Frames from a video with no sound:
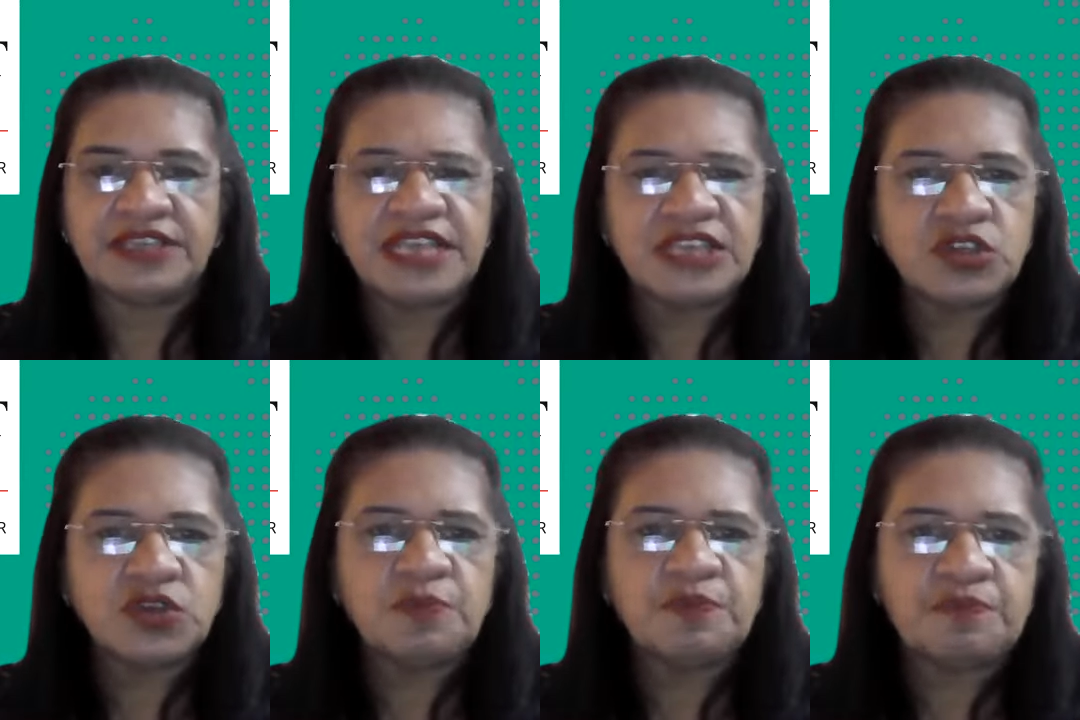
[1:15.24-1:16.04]
just
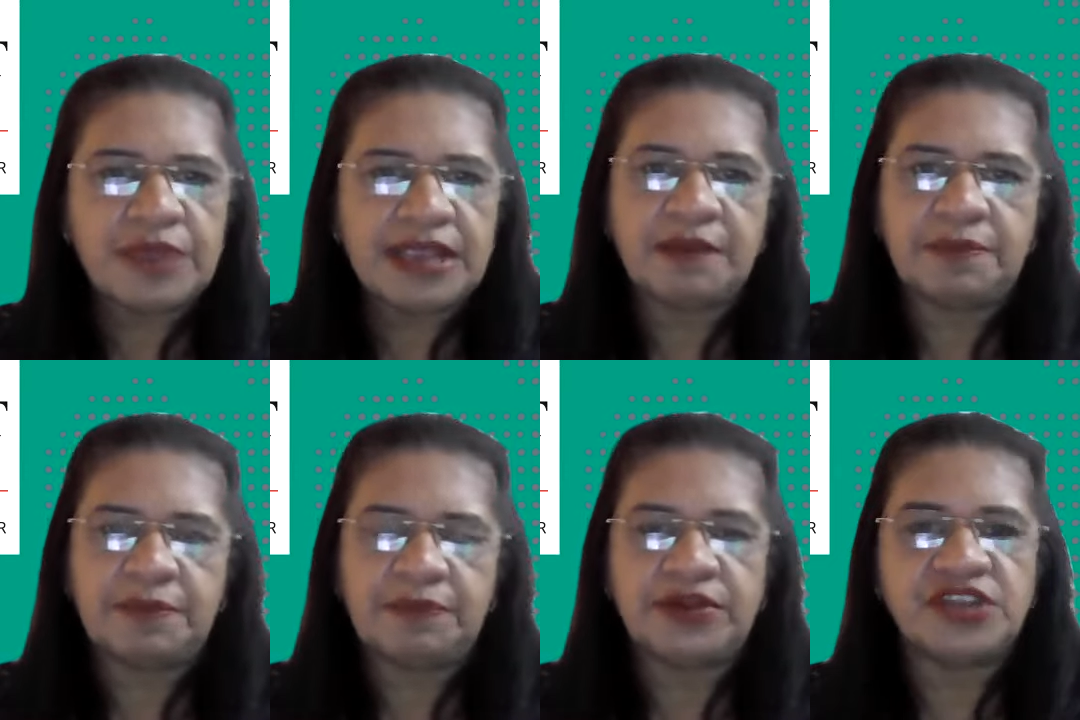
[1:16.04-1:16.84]
to pick up
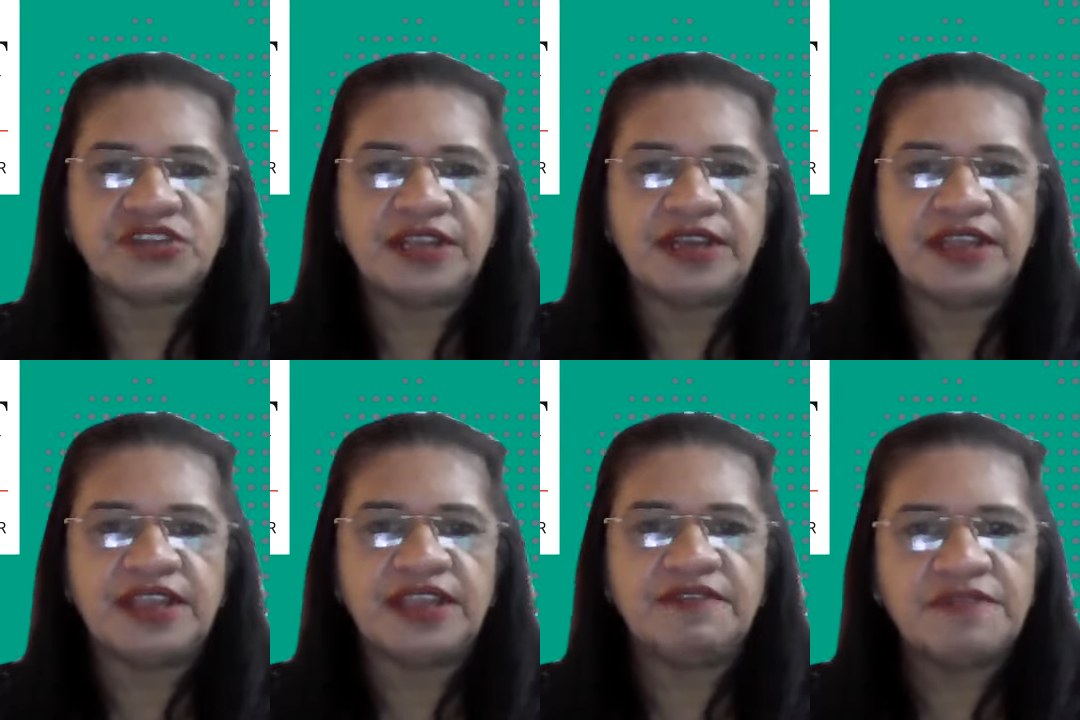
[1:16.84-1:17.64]

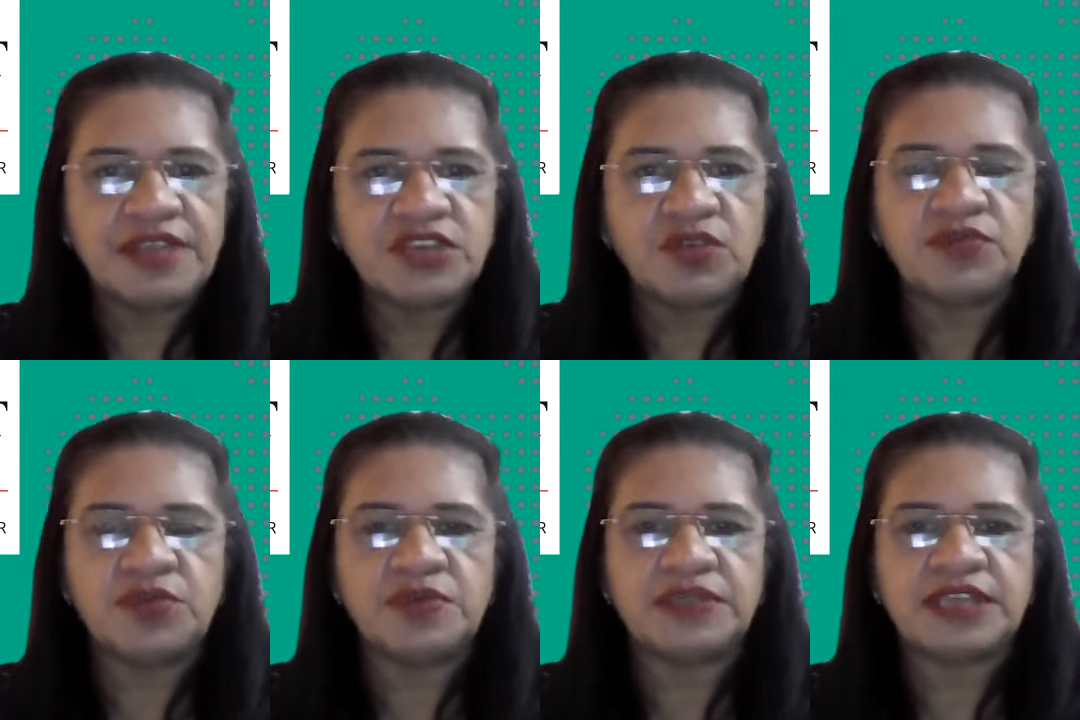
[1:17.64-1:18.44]
potentially which of
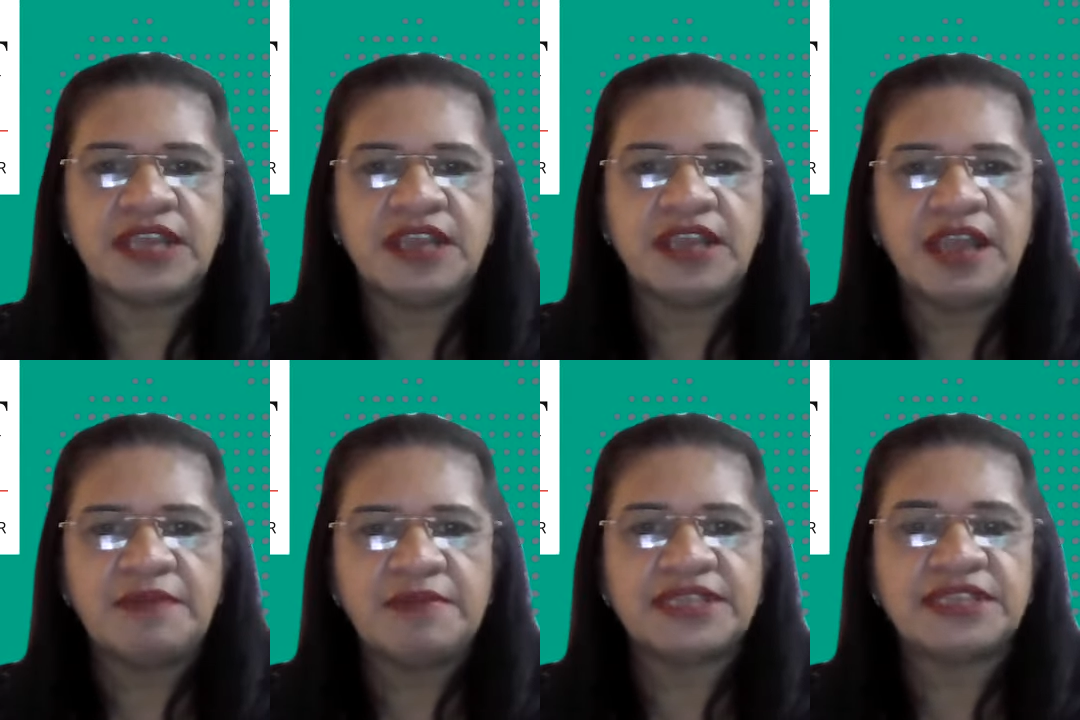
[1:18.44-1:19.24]
those
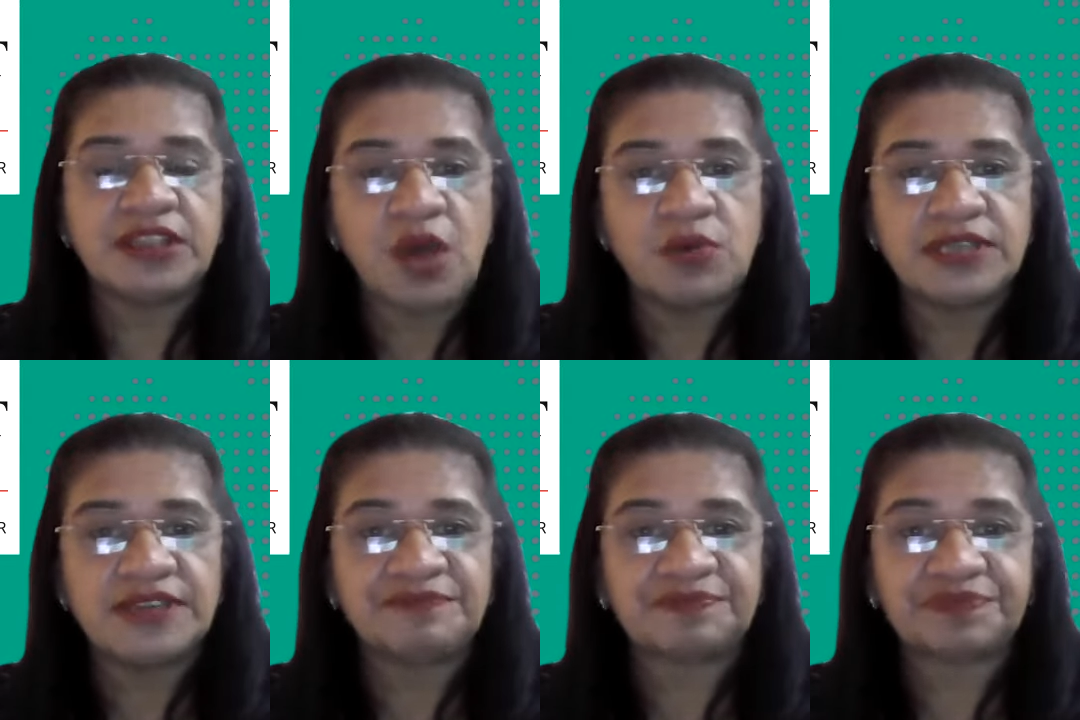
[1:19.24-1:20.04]
amidst the
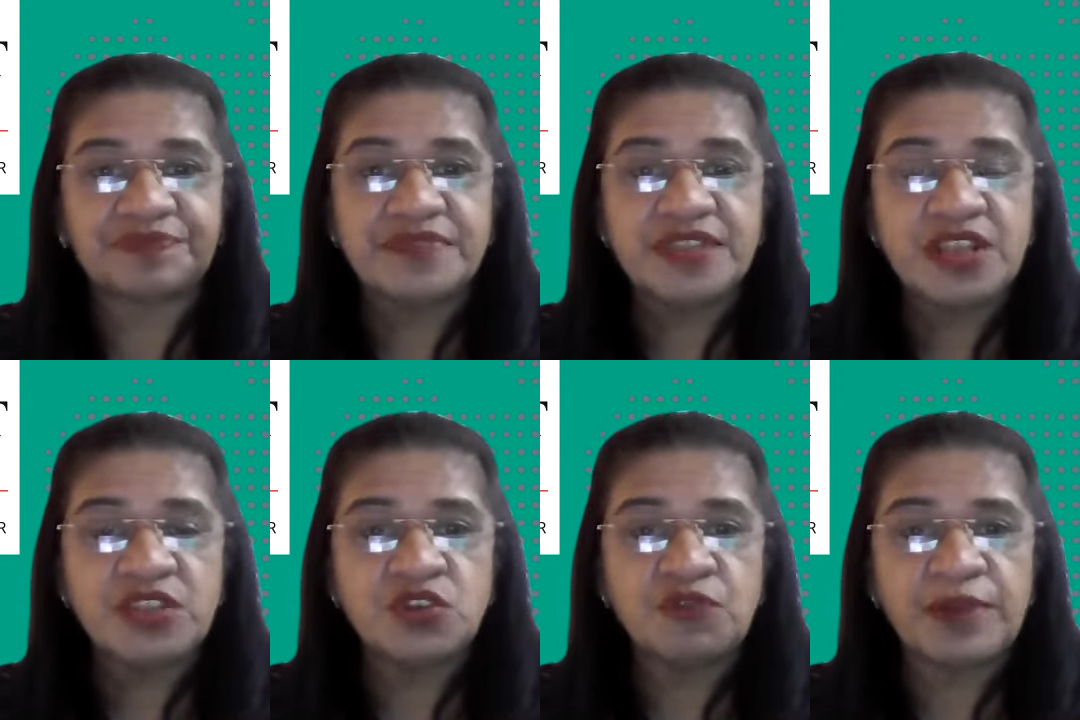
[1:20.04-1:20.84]
thousands
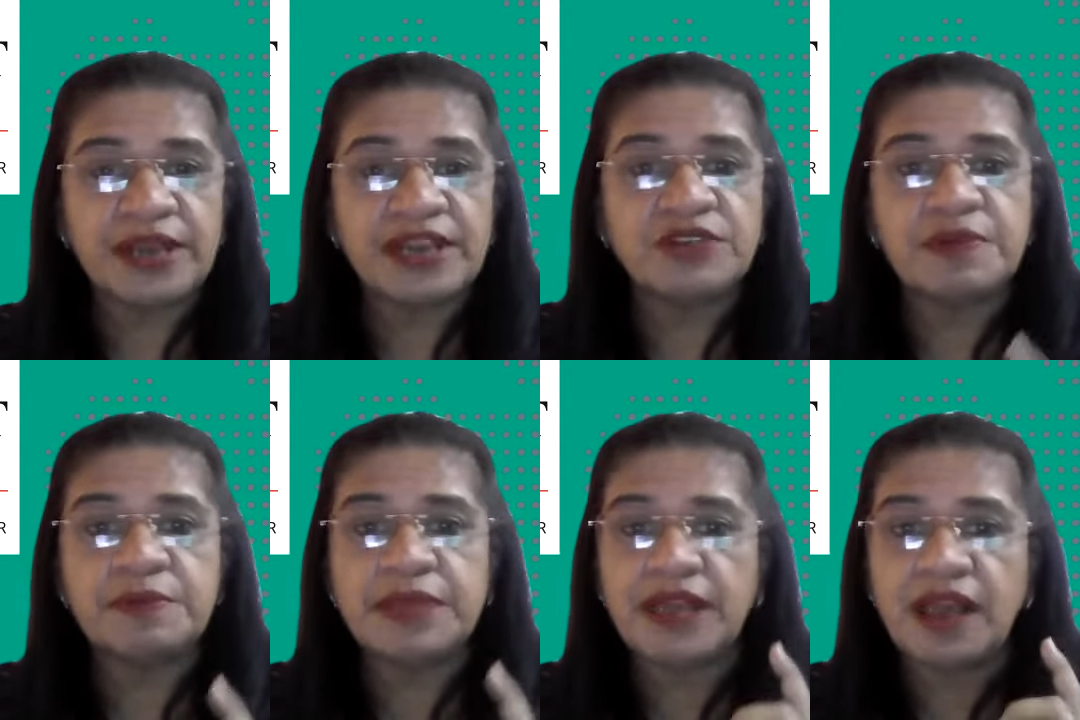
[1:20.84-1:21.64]
of pregnant
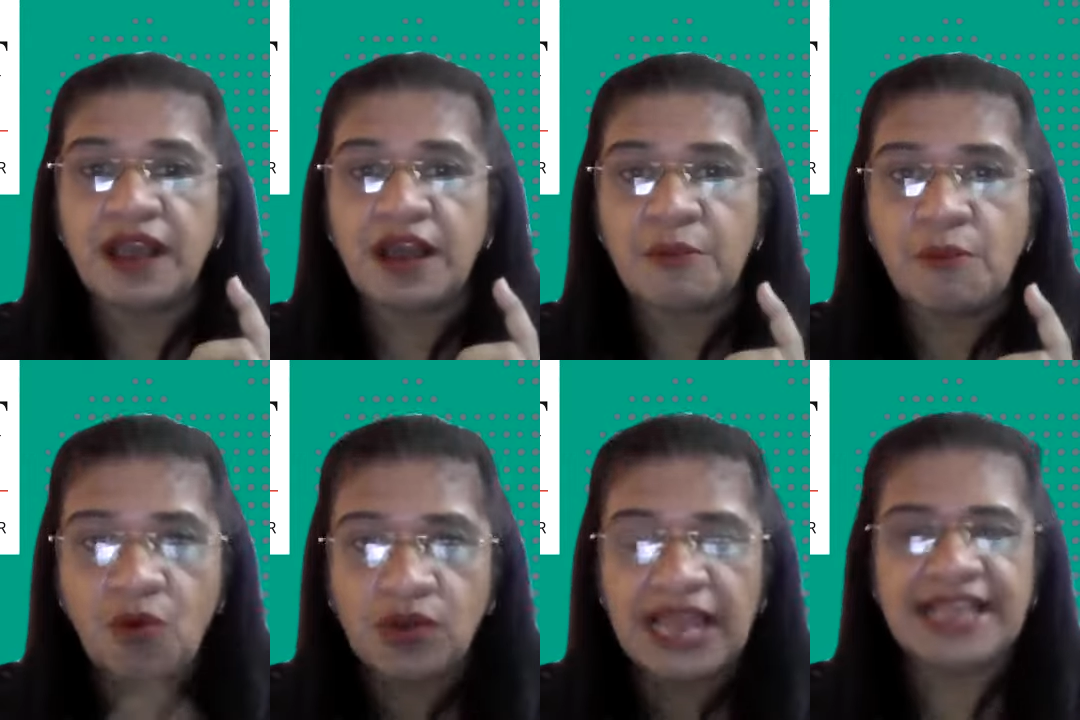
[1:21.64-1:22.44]
women are
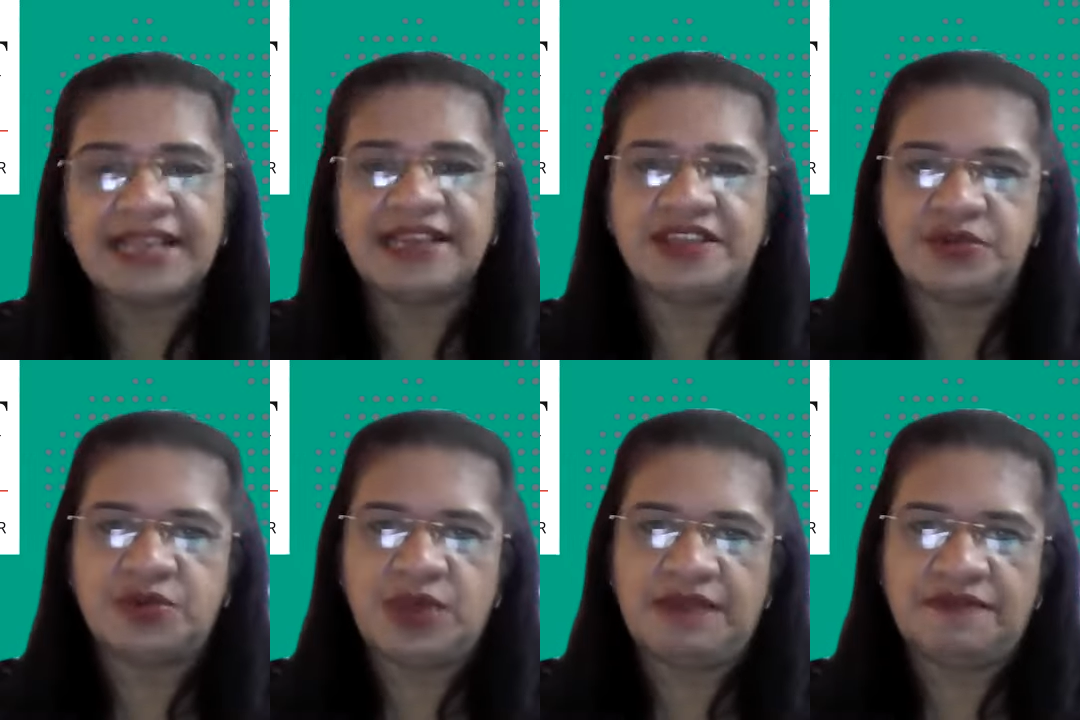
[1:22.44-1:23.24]
more likely
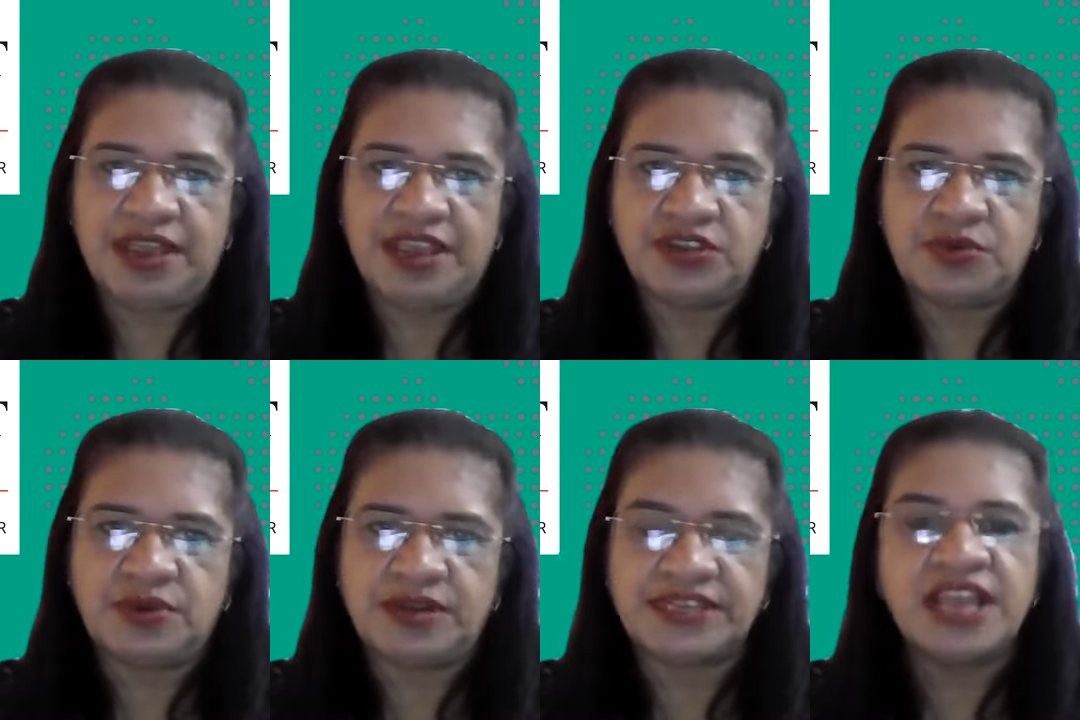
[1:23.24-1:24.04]
to have high
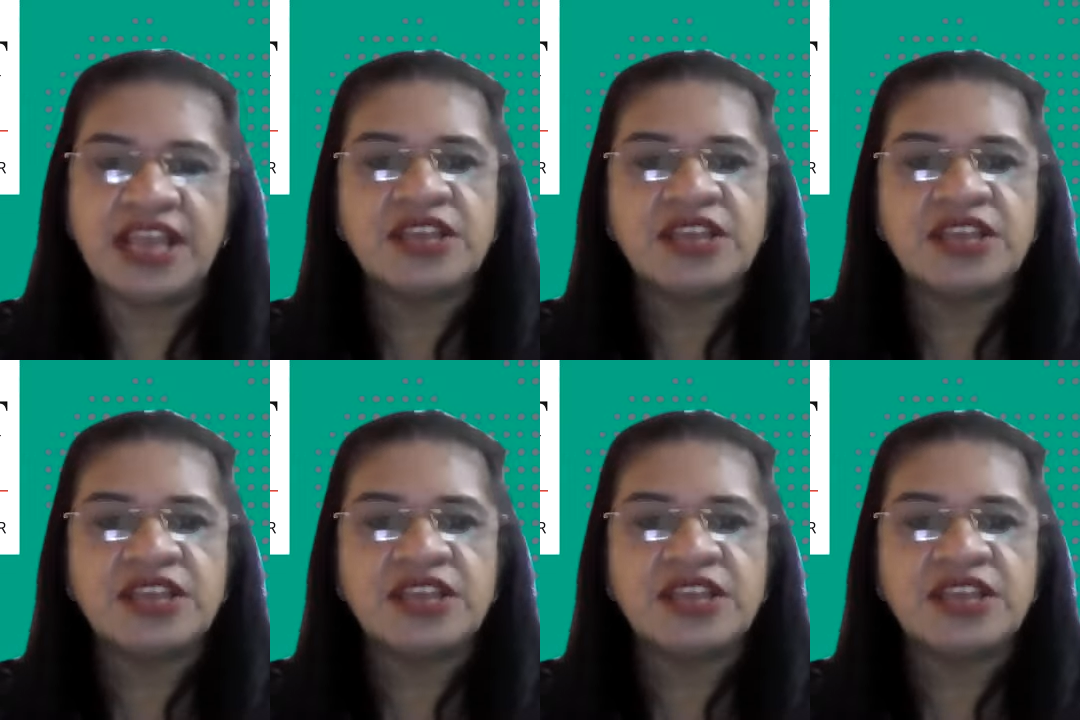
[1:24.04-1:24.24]
sugars.